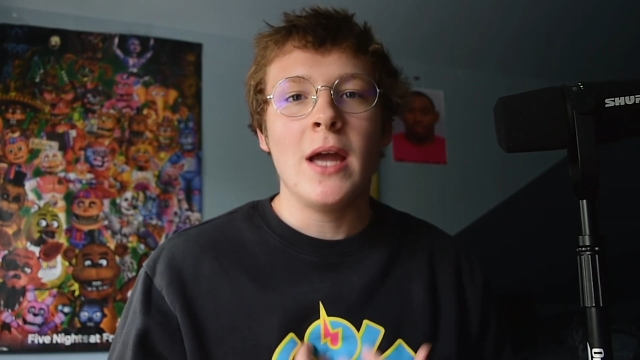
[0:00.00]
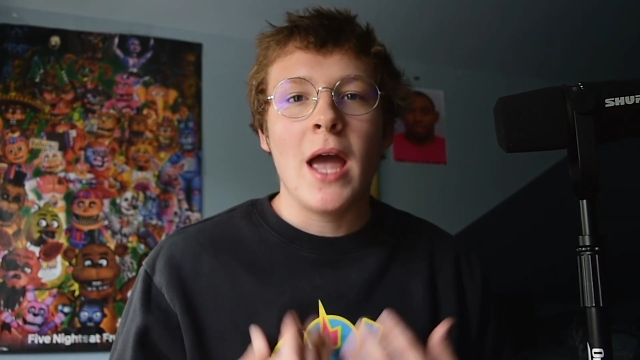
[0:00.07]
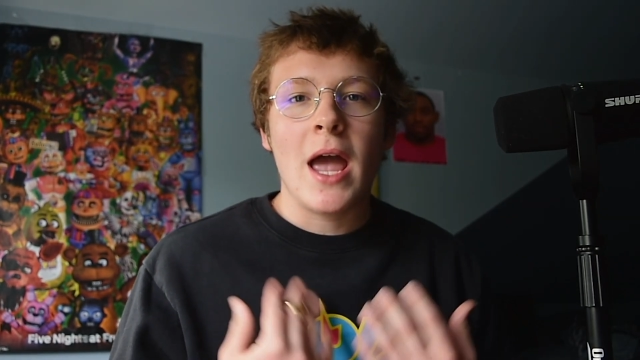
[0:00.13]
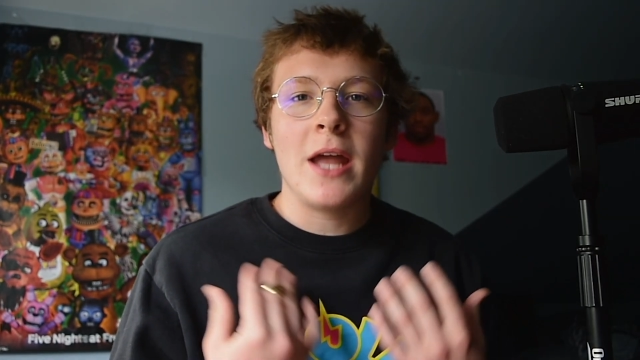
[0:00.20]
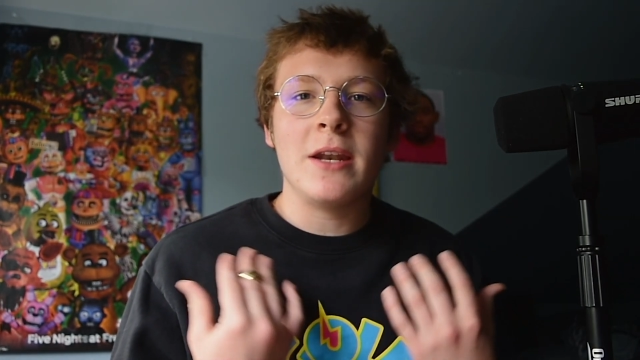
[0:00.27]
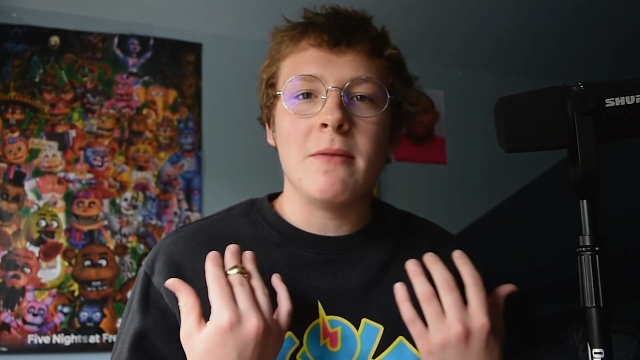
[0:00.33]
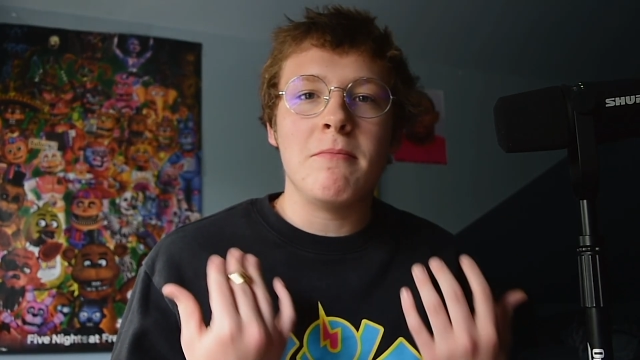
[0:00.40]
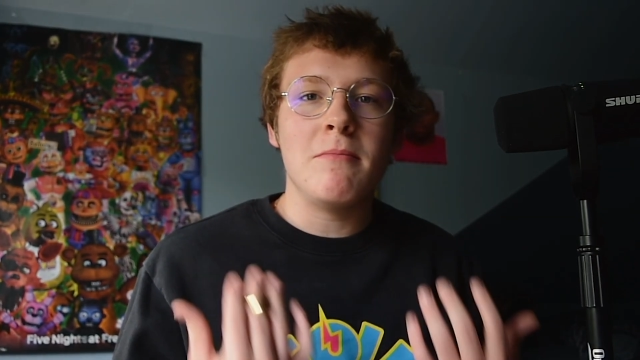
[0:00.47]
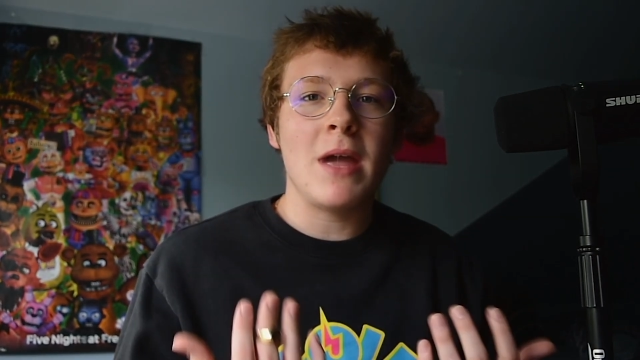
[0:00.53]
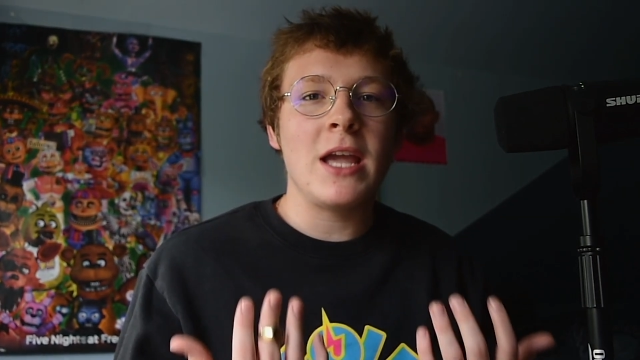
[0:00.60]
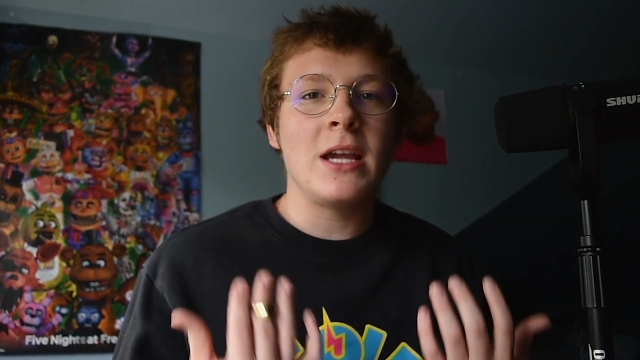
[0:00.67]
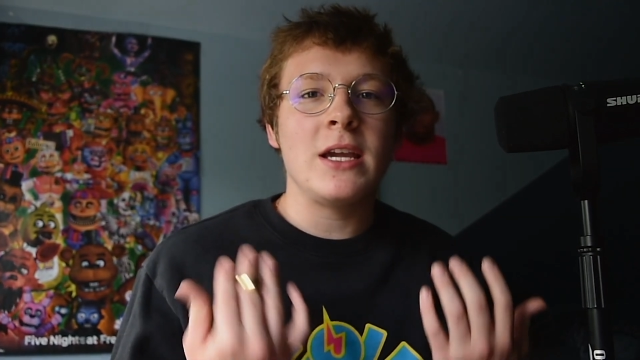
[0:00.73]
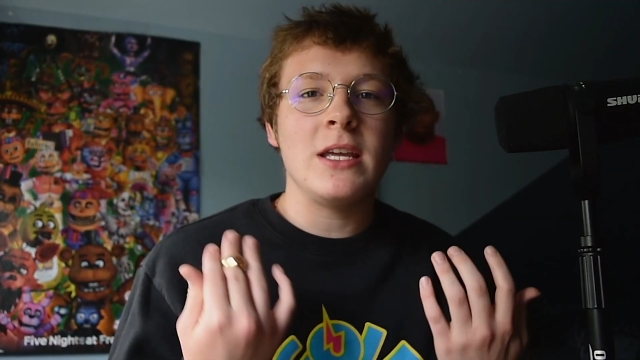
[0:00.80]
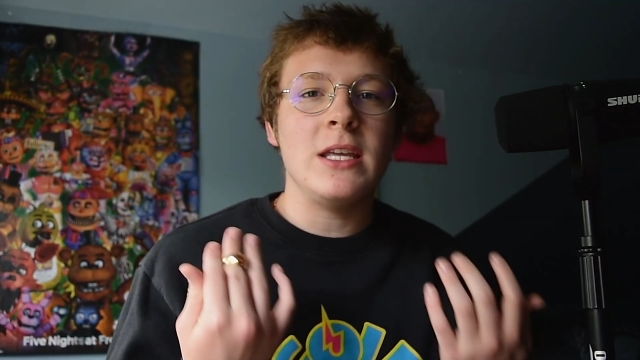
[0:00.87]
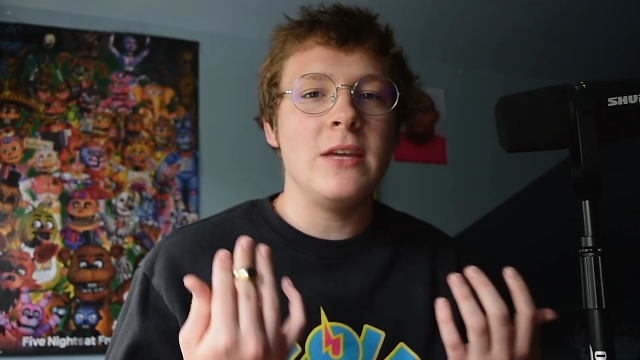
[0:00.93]
and to
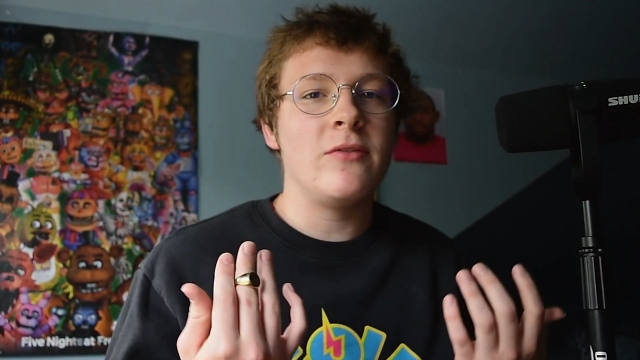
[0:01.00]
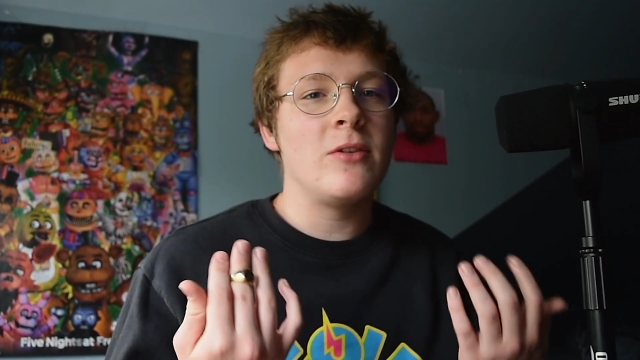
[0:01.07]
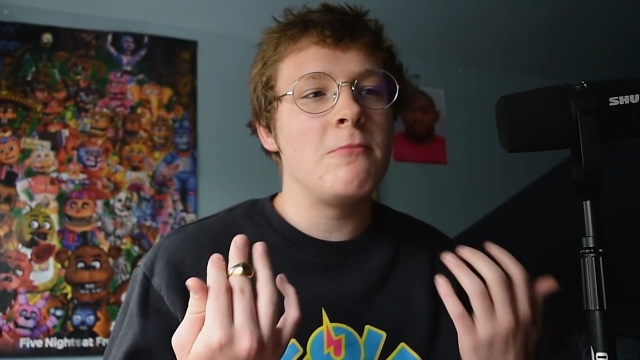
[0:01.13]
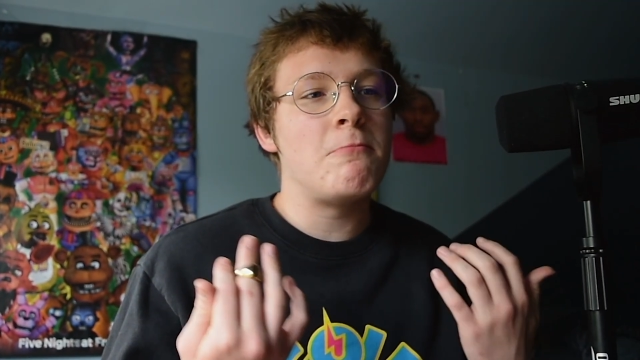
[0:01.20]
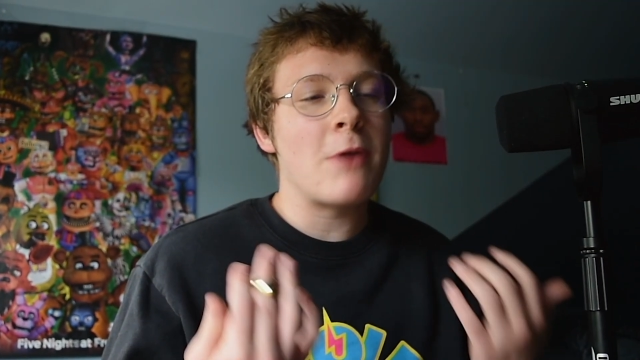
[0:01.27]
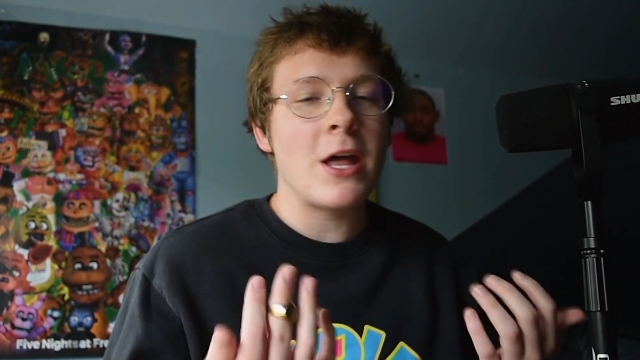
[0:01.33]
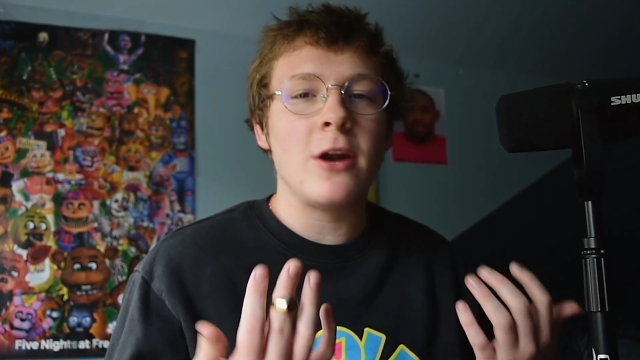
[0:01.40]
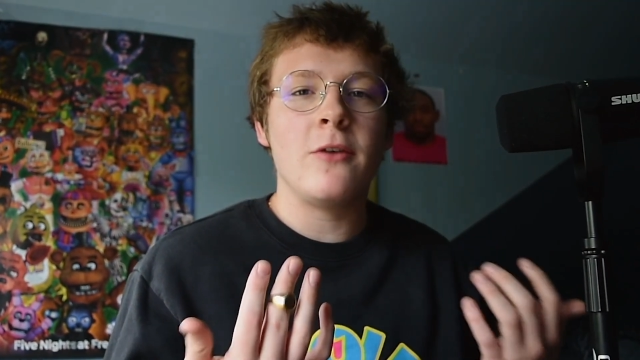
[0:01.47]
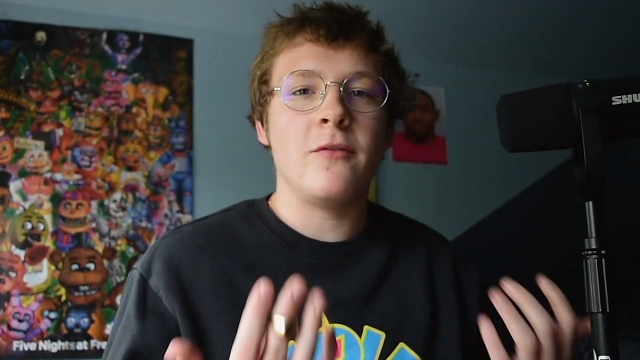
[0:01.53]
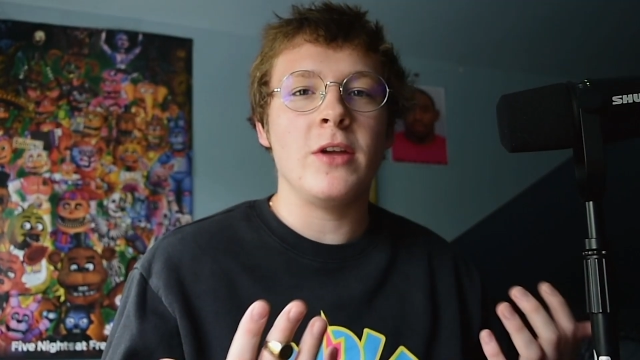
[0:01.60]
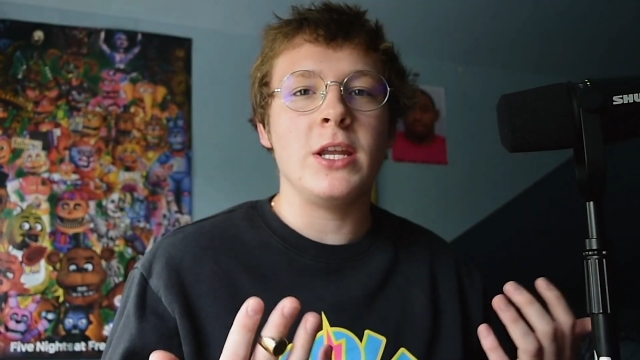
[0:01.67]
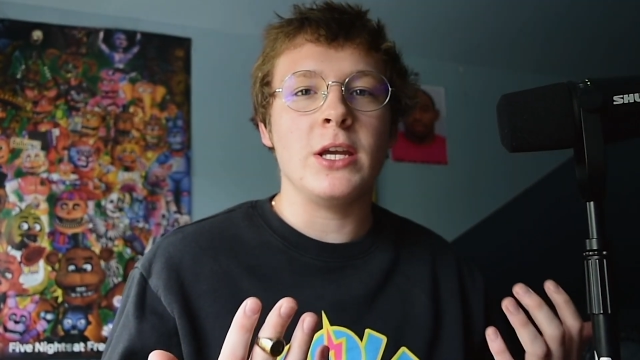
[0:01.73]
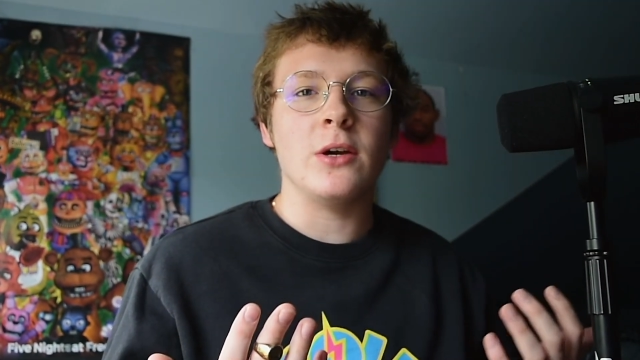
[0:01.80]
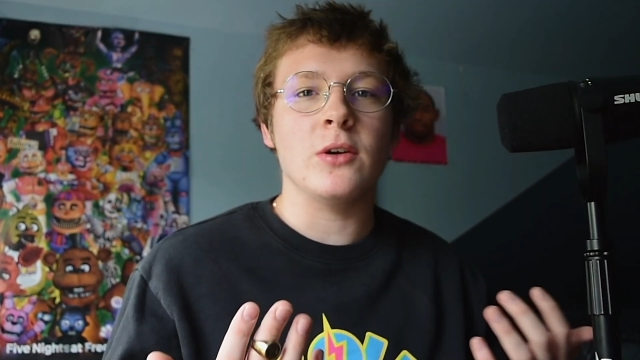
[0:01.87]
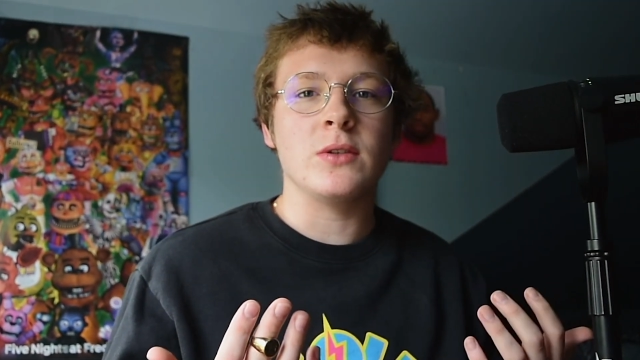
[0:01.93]
make even better
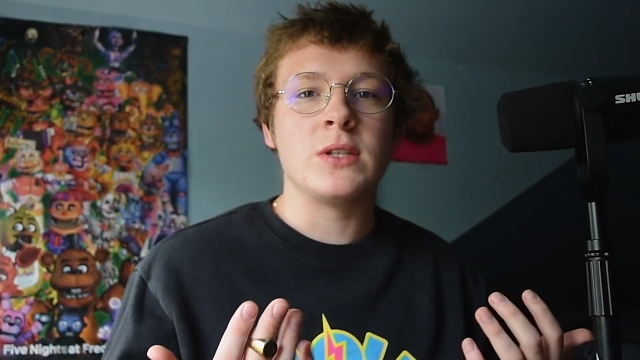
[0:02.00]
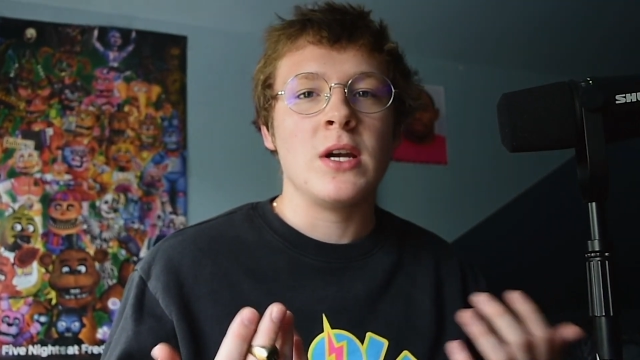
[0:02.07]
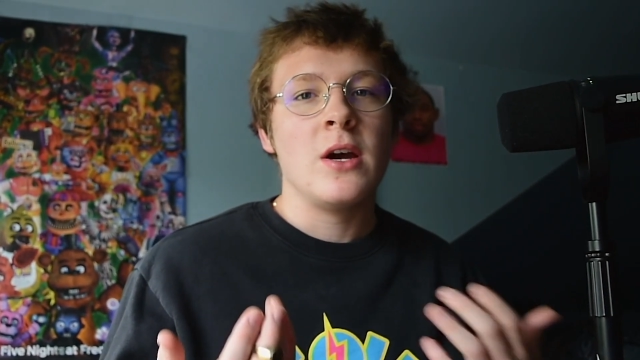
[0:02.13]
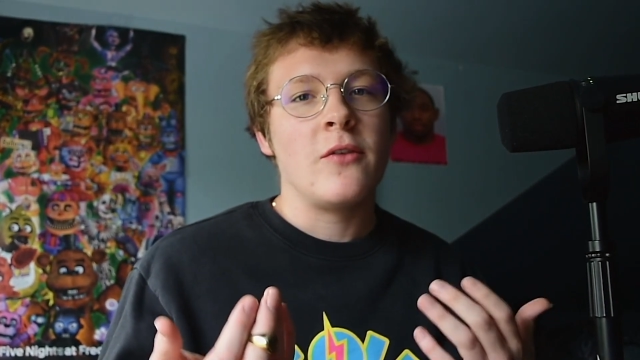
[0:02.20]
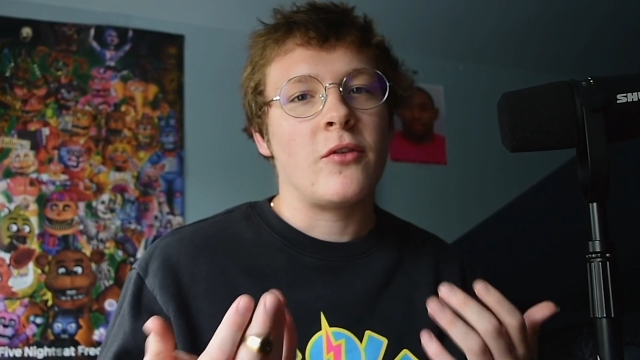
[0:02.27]
videos